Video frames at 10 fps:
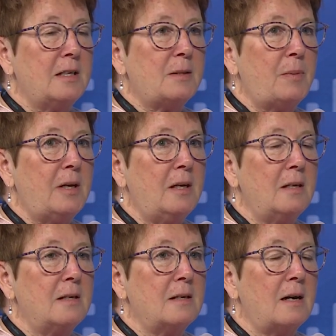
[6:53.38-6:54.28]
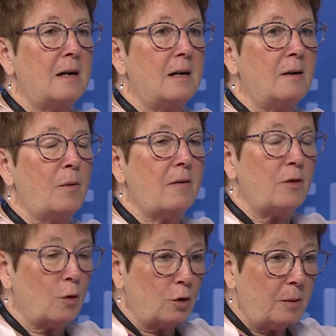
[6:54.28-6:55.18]
is being, we have
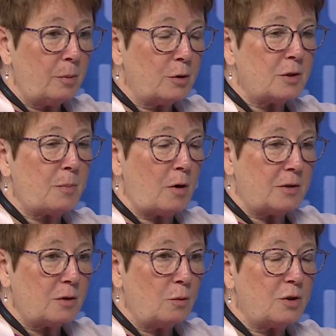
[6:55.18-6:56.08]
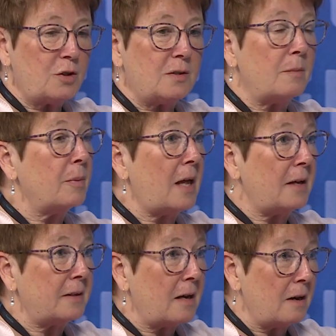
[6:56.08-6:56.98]
an early bird sponsor, which is the
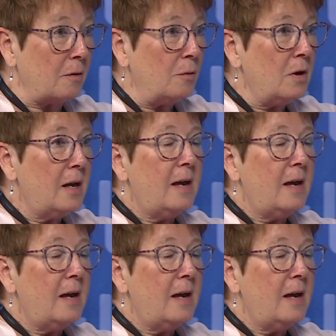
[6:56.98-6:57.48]
Plaid Cow,